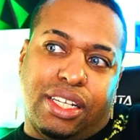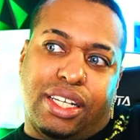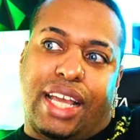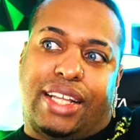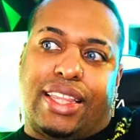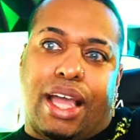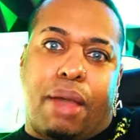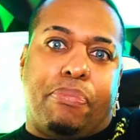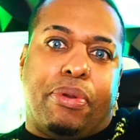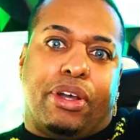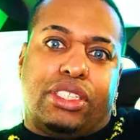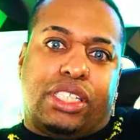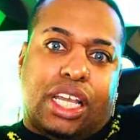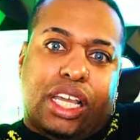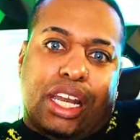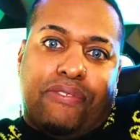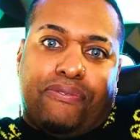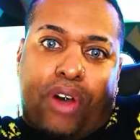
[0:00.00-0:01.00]
Like that
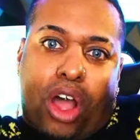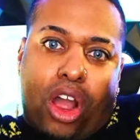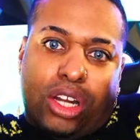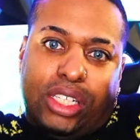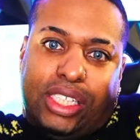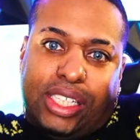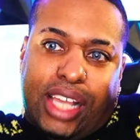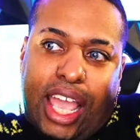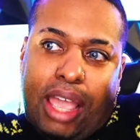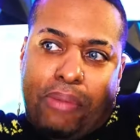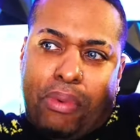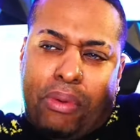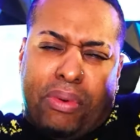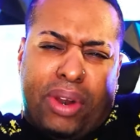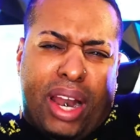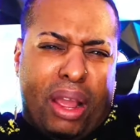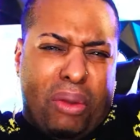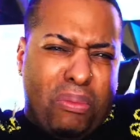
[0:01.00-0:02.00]
building in the far escape,
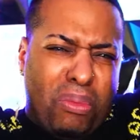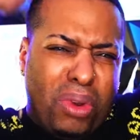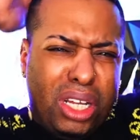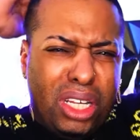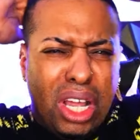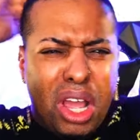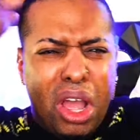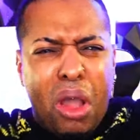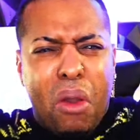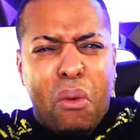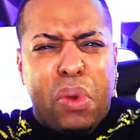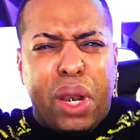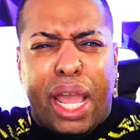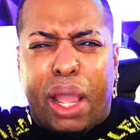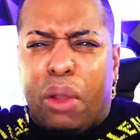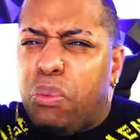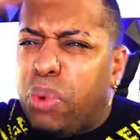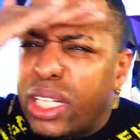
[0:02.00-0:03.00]
and we're like, what? We're
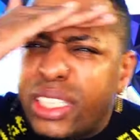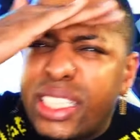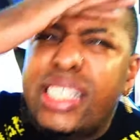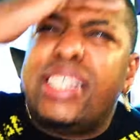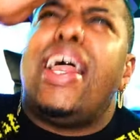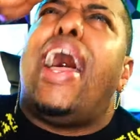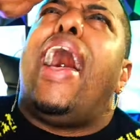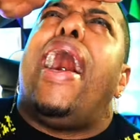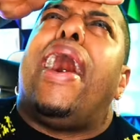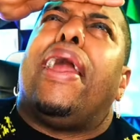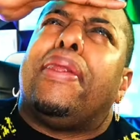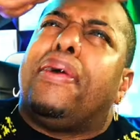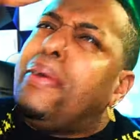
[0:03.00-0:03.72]
like, what's that?